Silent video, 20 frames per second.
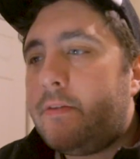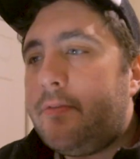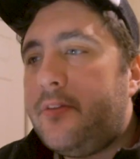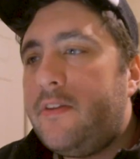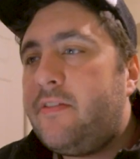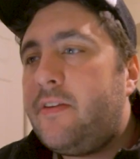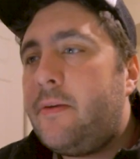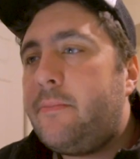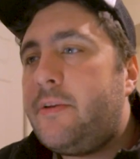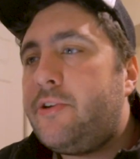
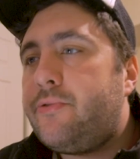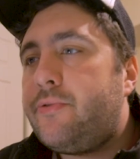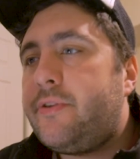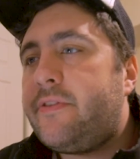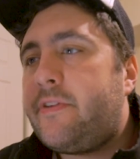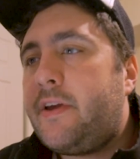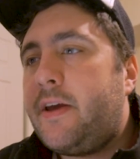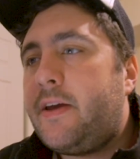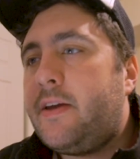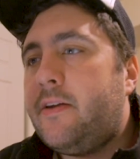This image
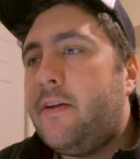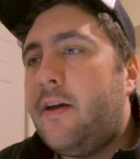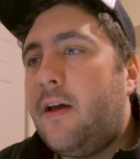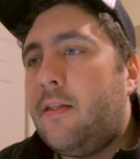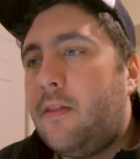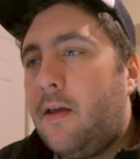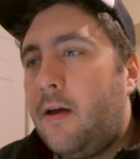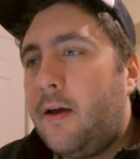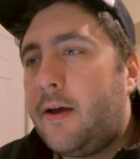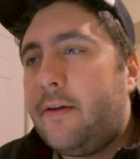was taken
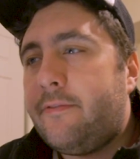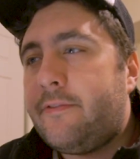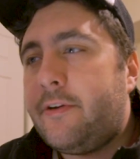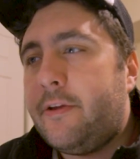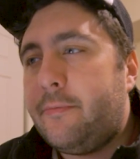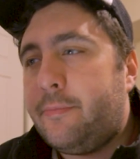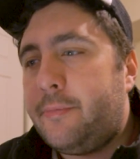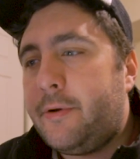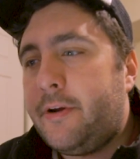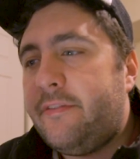not long after
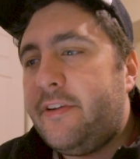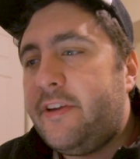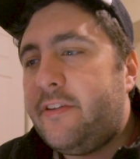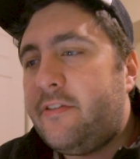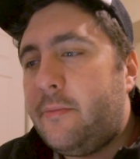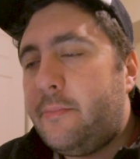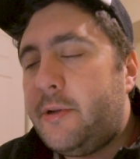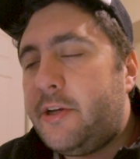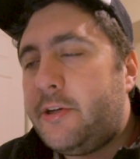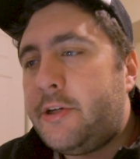the
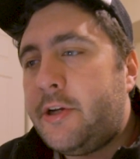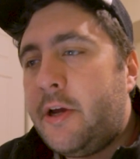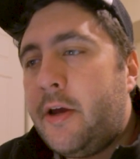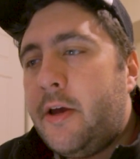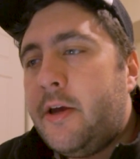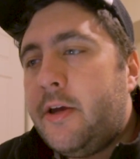previous image,